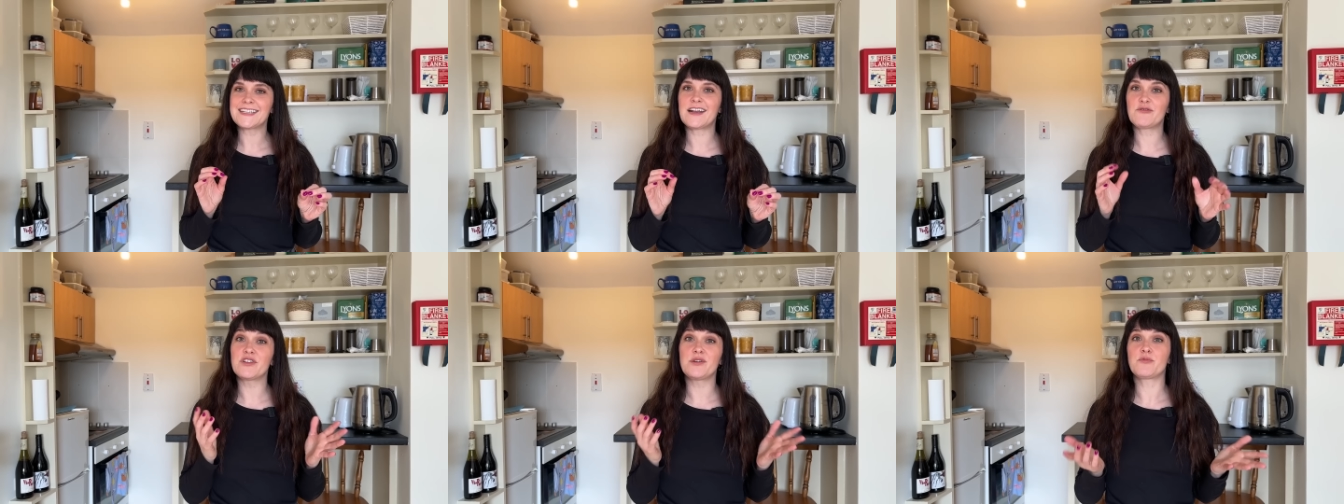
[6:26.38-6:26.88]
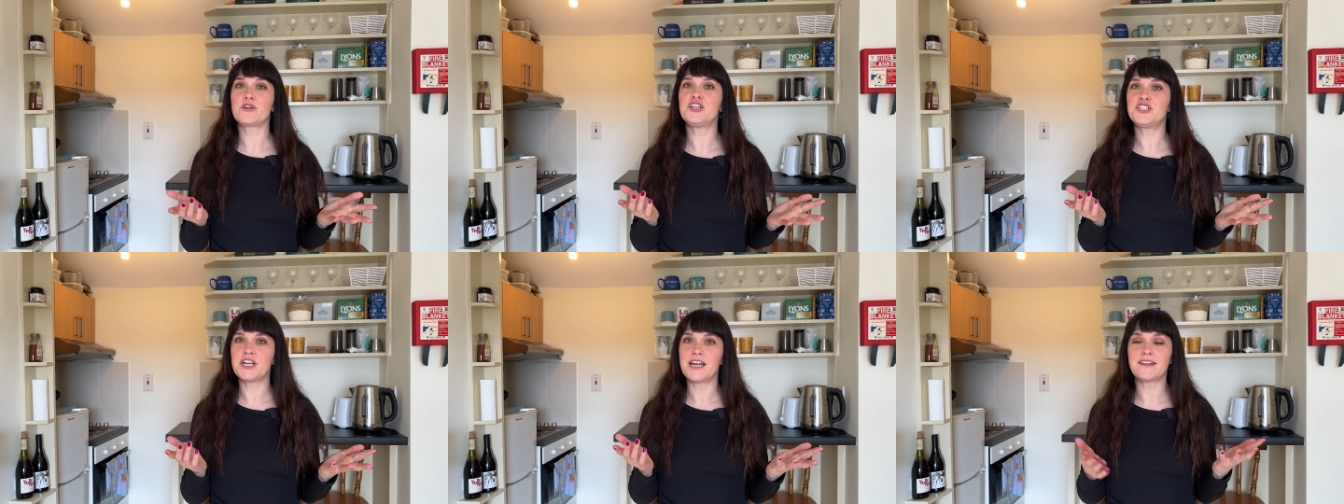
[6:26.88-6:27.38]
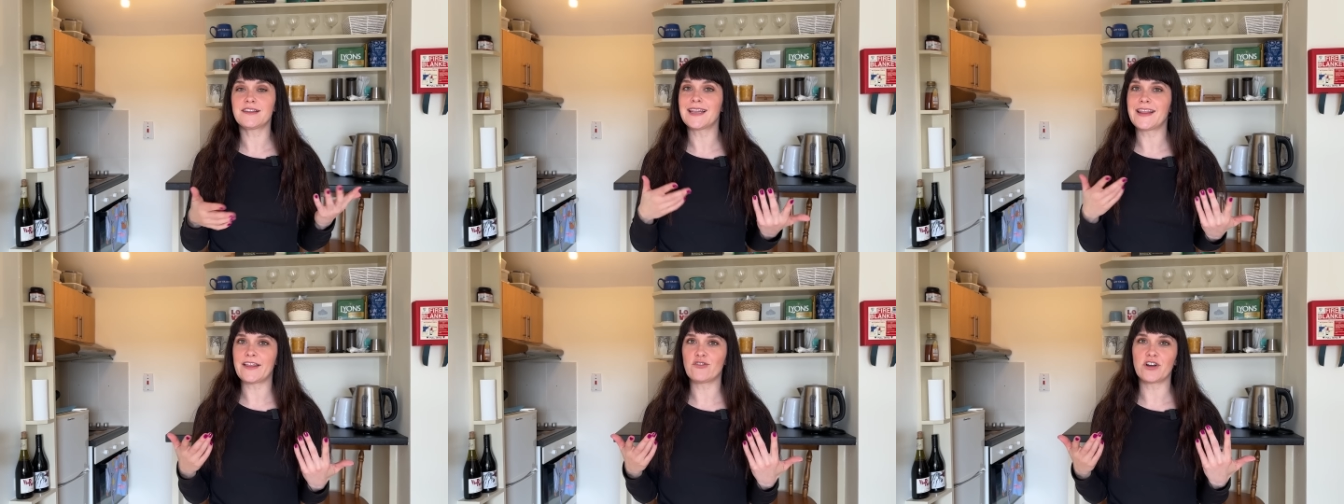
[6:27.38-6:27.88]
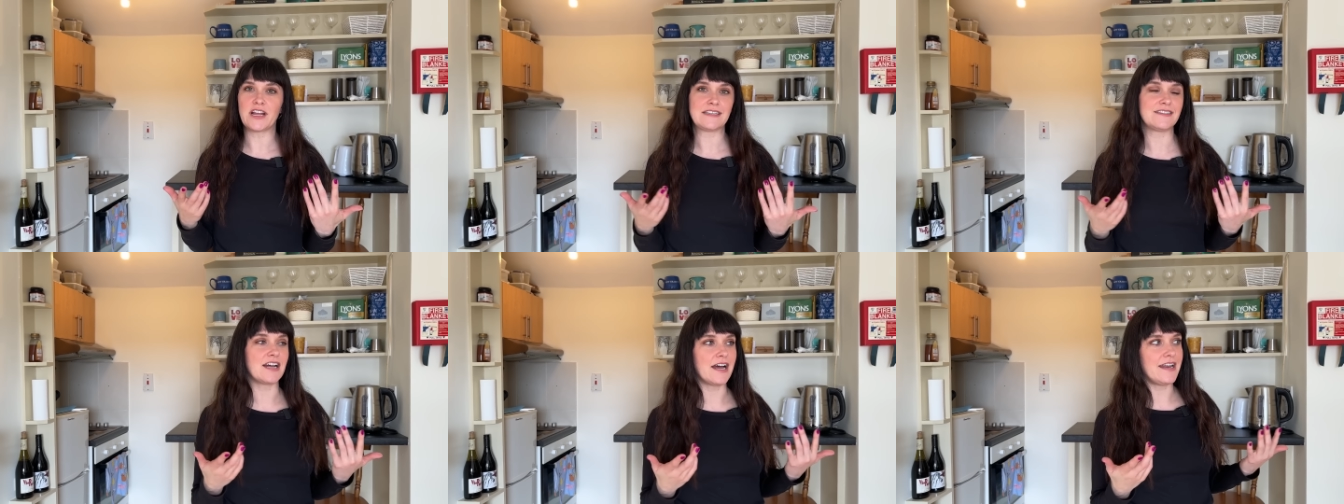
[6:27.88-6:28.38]
that I really appreciate that the landlord
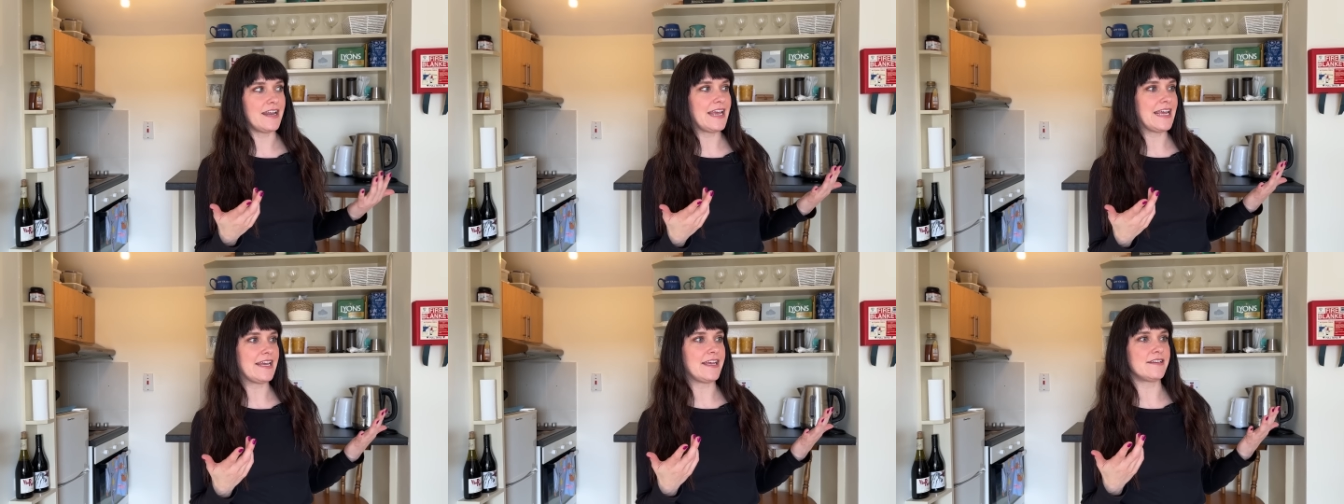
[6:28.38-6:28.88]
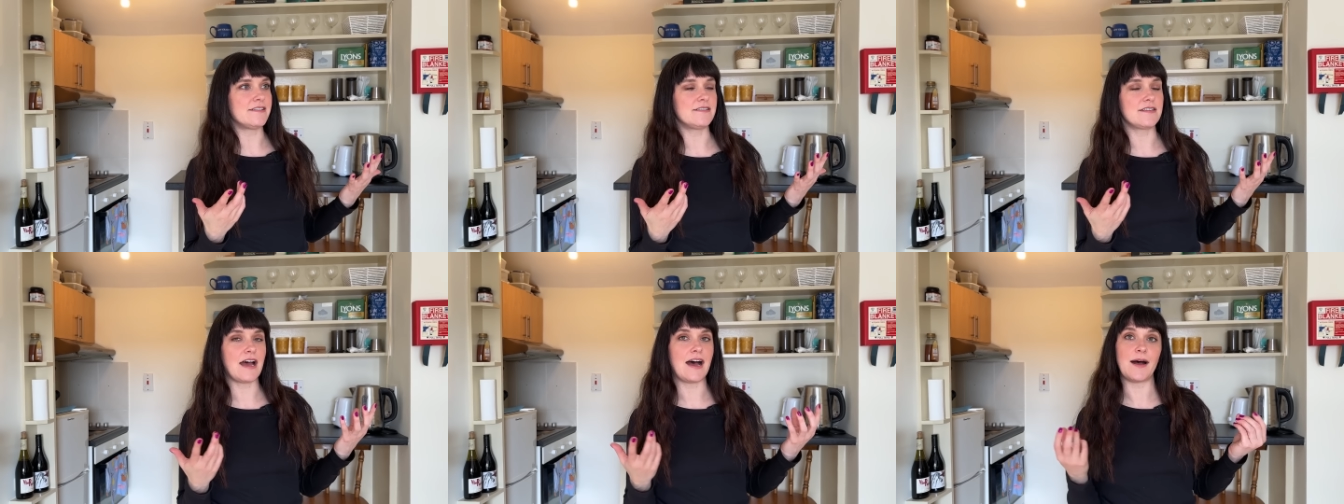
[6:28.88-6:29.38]
has done is